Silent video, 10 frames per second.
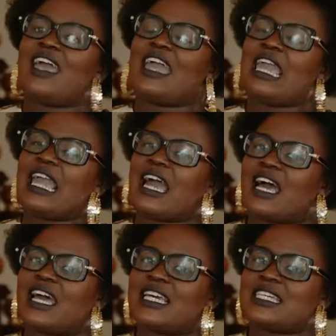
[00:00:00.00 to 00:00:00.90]
Hey
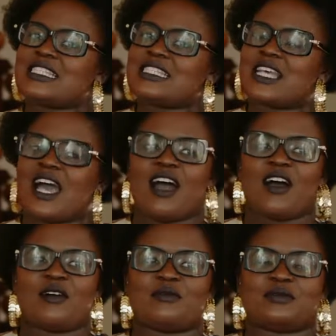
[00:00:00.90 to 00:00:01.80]
guys,
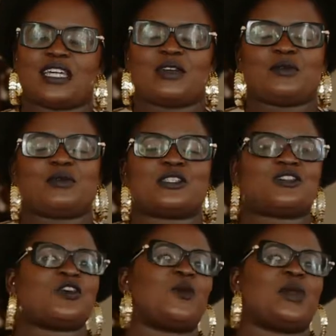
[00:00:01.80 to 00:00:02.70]
it would be
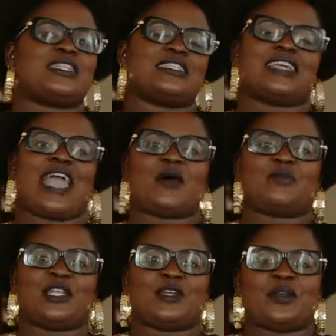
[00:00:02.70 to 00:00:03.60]
so weird to say Happy
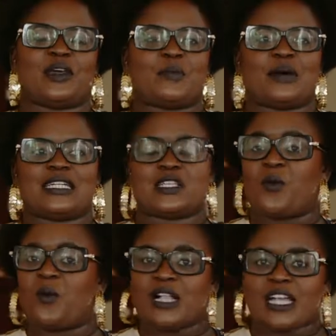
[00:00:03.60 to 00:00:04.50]
New Year, but
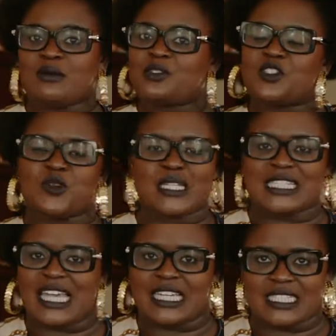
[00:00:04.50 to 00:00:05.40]
welcome to
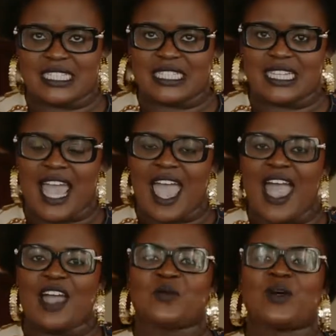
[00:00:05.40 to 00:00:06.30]
2018
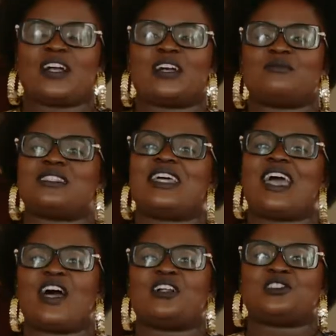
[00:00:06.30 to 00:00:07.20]
and welcome to
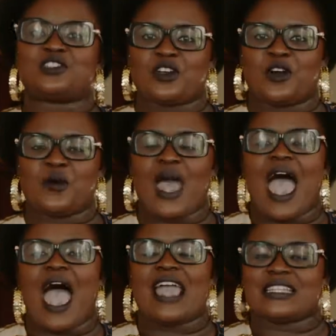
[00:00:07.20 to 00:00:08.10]
the L Show.
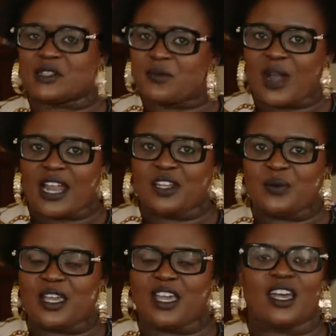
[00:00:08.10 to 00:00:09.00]
It's a brand new
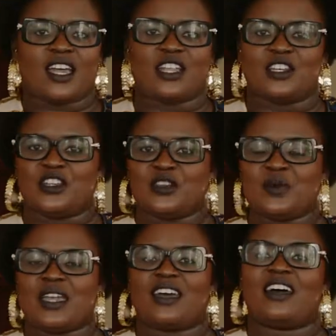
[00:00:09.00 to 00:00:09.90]
year,
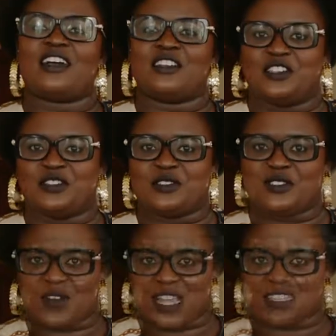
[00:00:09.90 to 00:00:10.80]
new
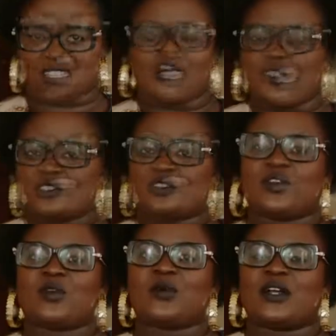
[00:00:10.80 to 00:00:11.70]
trends. For those of you
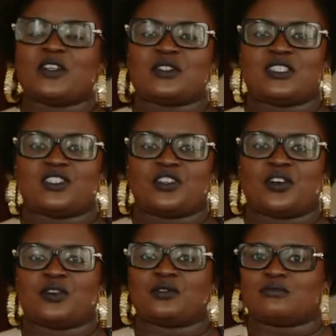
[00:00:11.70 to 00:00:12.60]
who are new to this
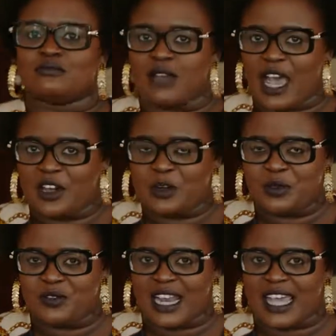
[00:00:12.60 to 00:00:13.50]
show, I hope
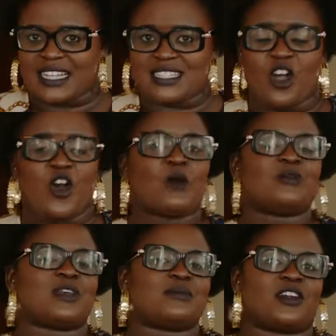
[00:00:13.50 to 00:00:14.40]
you've liked, hope you
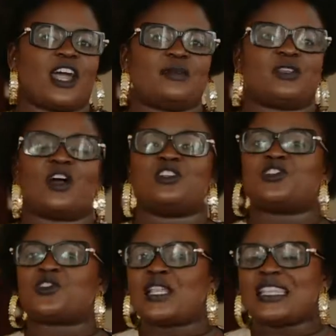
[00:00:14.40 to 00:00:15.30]
subscribed,
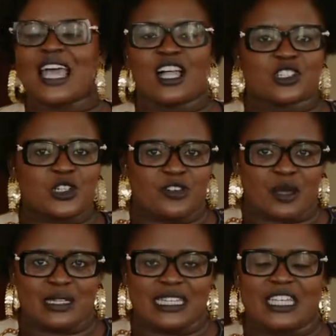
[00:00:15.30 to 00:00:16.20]
join the L Show
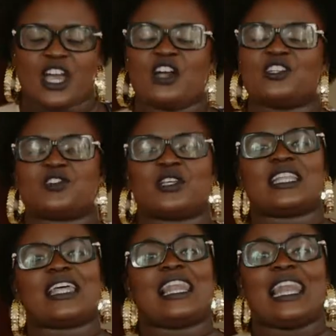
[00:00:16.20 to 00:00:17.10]
family, join
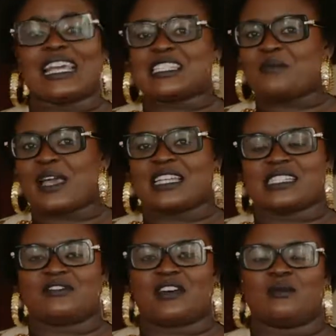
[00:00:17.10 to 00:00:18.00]
the
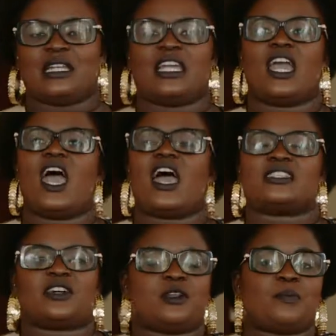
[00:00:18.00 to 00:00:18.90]
lysamagazine family. It's
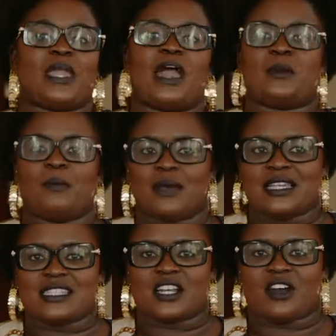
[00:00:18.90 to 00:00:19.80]
going to be an
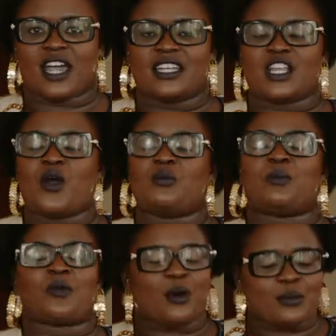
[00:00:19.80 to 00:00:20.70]
amazing ride. We
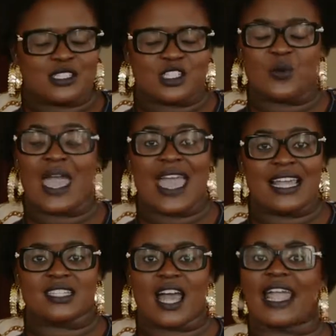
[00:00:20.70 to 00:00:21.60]
promise you,
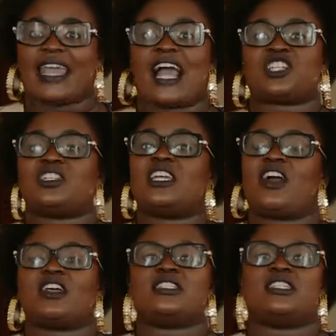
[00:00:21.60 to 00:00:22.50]
and I can actually
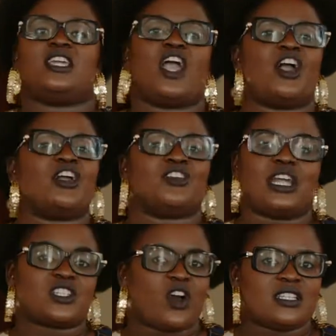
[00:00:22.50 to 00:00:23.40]
guarantee
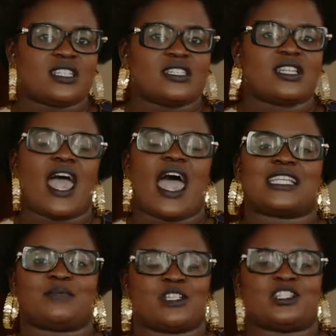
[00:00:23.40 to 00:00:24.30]
great content,
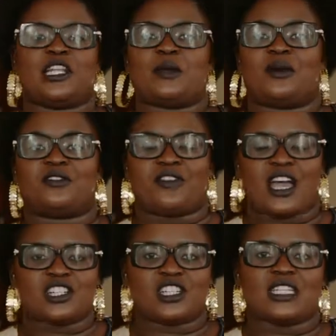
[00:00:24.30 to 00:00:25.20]
especially about
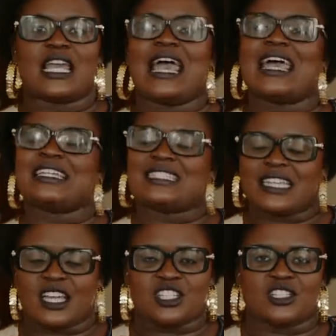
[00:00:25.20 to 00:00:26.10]
fashion,
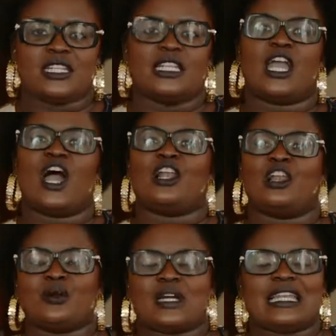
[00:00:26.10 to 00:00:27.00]
internationally,
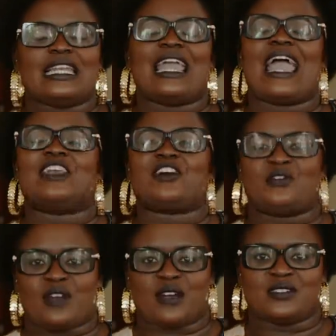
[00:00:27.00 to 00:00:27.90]
locally, and
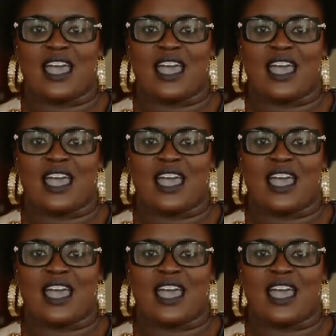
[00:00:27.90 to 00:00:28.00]
around